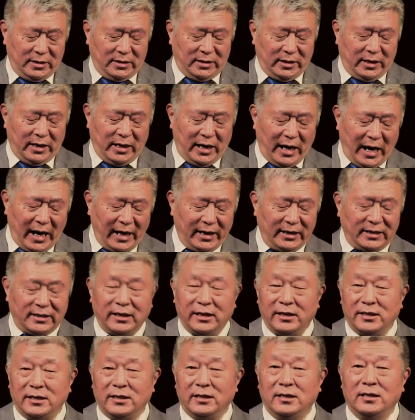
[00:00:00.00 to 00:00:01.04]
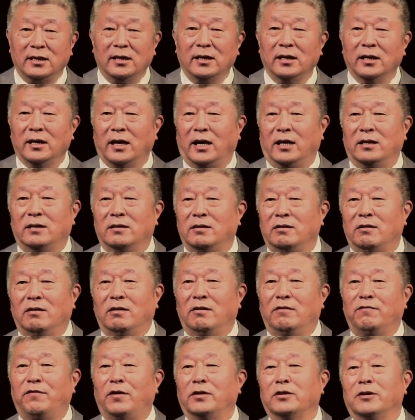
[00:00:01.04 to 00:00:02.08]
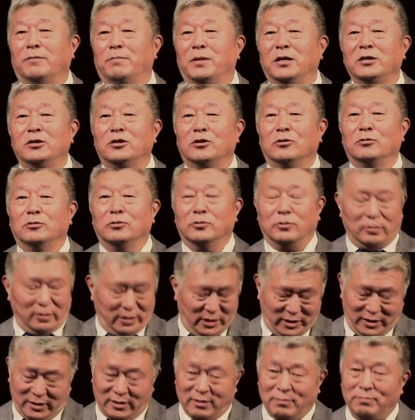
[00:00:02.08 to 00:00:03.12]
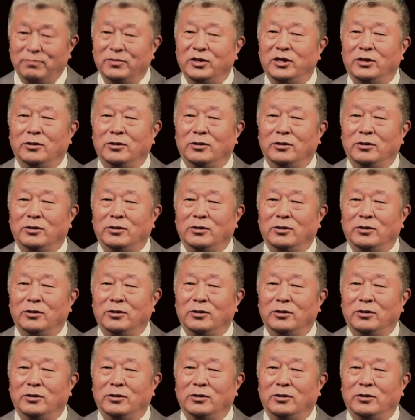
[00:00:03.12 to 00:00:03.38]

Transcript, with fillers: the ISIS, and uh, fundamentalism.